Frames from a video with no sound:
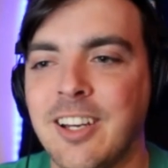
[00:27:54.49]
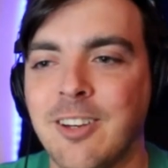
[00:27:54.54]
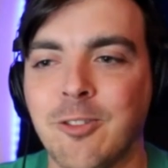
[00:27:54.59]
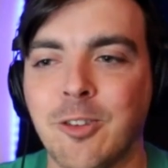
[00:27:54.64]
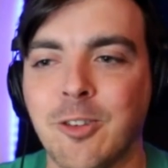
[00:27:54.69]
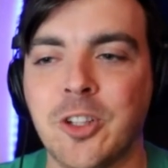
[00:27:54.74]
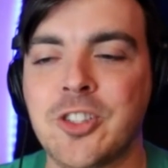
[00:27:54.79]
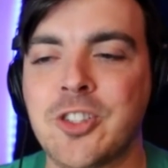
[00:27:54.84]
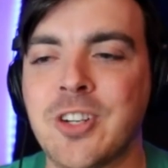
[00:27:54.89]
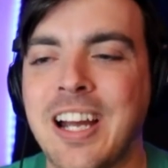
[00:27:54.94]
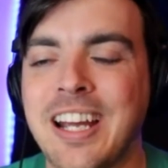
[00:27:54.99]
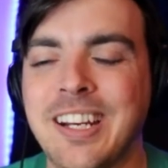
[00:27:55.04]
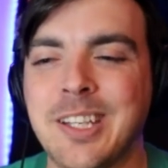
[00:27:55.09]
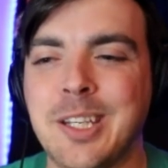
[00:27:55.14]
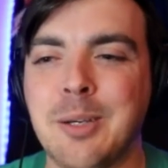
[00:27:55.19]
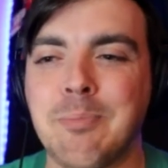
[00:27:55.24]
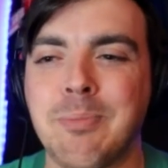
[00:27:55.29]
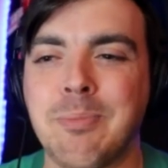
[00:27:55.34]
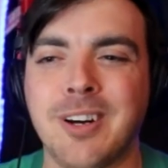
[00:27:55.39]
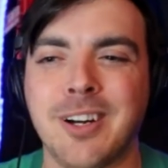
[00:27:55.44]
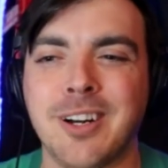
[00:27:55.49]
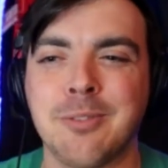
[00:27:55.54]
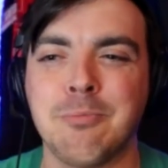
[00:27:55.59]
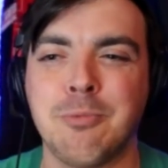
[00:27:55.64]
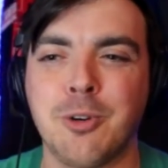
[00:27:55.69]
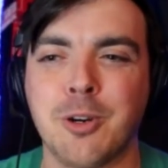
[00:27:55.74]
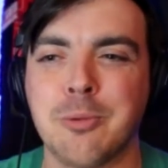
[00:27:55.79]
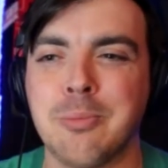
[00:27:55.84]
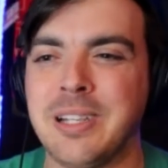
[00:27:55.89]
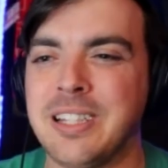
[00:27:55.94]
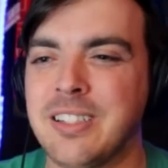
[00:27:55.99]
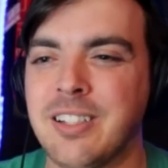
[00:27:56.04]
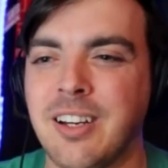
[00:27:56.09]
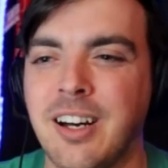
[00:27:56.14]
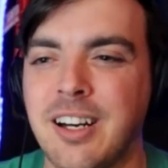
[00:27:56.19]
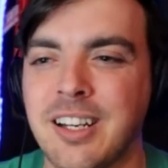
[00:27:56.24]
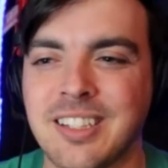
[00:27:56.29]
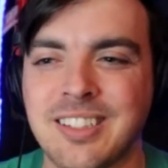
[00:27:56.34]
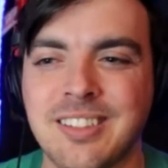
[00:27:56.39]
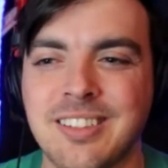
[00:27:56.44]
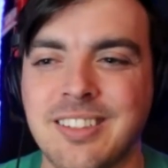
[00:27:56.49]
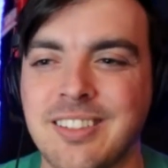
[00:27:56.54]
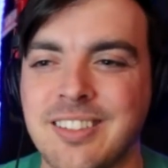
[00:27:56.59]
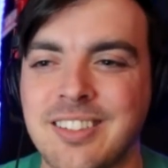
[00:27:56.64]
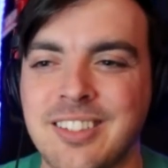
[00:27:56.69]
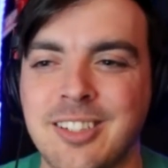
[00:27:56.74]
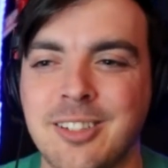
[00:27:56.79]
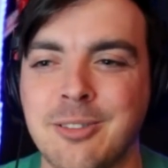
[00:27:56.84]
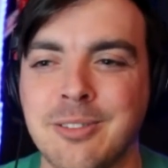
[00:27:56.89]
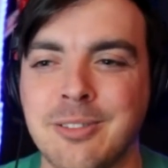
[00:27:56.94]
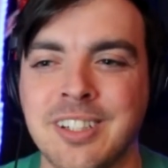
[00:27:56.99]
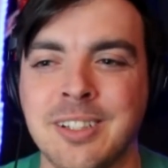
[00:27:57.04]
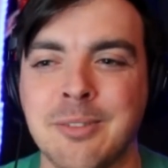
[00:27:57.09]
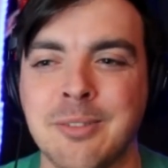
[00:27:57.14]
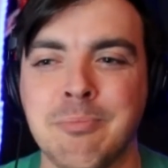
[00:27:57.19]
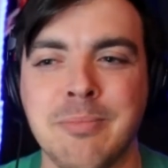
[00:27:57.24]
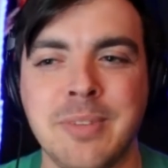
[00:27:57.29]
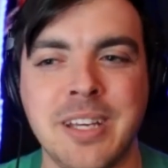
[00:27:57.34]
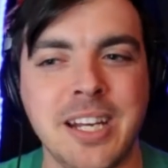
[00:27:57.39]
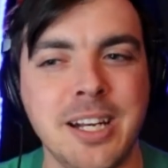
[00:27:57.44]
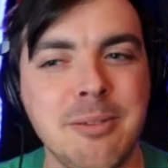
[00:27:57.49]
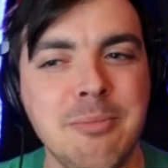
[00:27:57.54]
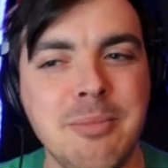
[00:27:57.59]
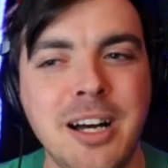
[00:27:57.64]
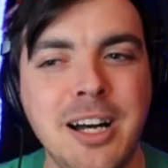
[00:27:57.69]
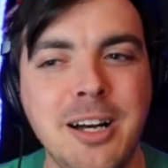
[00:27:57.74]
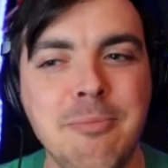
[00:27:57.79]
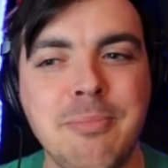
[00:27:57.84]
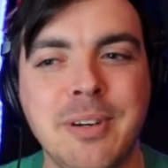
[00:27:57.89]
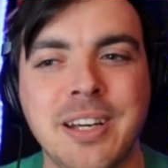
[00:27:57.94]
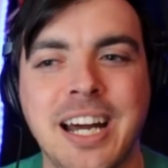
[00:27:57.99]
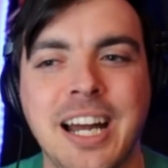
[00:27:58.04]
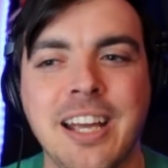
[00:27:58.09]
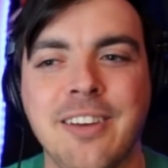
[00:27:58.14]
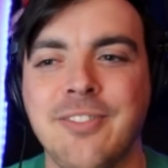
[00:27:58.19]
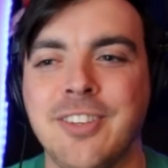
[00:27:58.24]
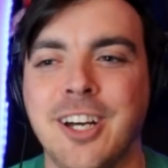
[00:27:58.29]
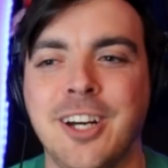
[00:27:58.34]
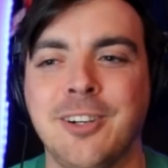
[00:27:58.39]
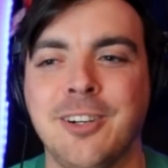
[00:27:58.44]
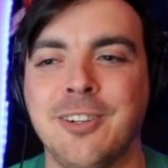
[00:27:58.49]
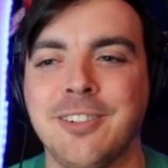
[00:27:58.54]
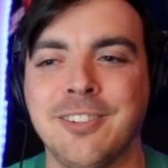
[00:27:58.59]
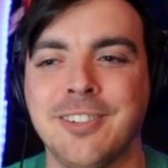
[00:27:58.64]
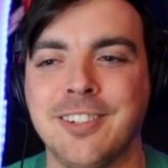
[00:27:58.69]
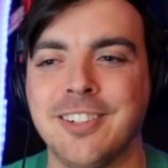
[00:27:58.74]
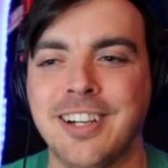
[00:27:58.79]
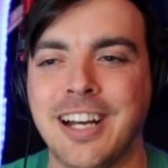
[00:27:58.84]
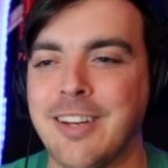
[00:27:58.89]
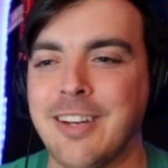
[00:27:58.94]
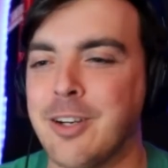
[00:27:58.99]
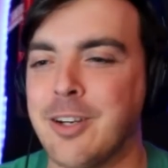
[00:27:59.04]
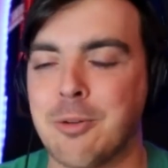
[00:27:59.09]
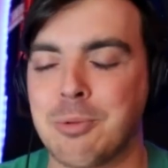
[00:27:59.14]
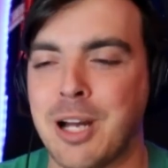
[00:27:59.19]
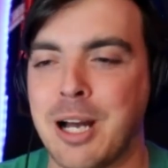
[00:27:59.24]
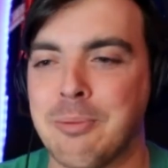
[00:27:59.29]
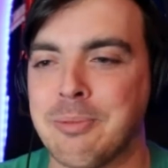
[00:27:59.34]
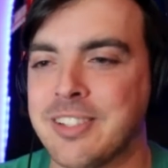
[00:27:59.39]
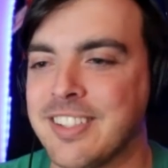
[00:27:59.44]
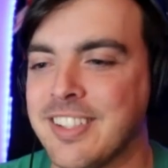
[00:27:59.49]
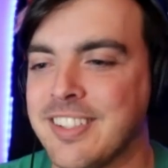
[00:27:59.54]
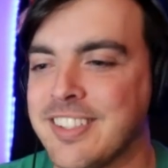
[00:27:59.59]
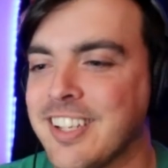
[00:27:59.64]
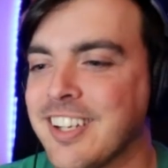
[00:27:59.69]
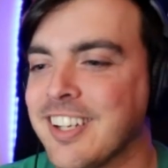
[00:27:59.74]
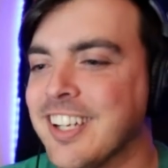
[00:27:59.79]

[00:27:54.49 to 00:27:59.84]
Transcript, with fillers: We'll try to keep our Mormon talk to a minimum, but I have no I have no promises here.